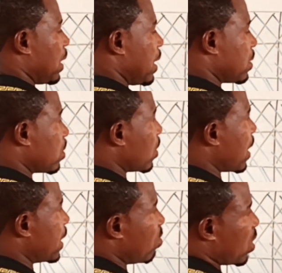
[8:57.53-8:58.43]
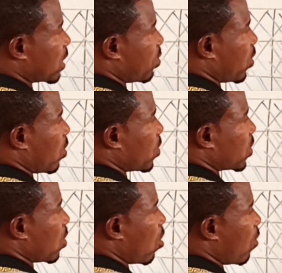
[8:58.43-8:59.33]
Then let's look at the
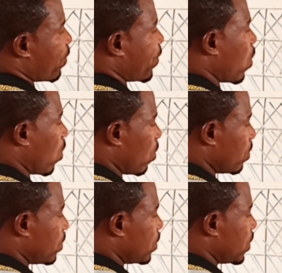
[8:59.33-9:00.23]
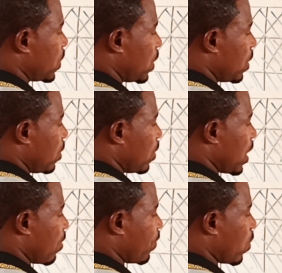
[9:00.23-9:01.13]
multiples of 4.
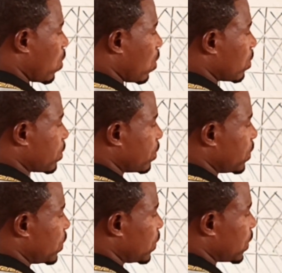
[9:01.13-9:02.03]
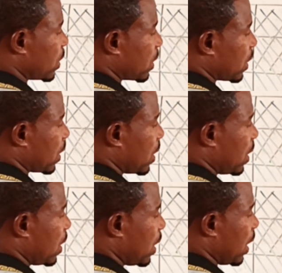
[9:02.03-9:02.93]
We have 4,
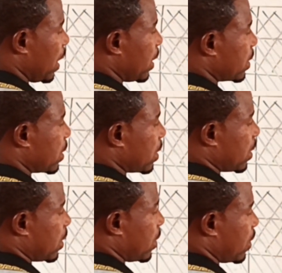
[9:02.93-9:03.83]
8,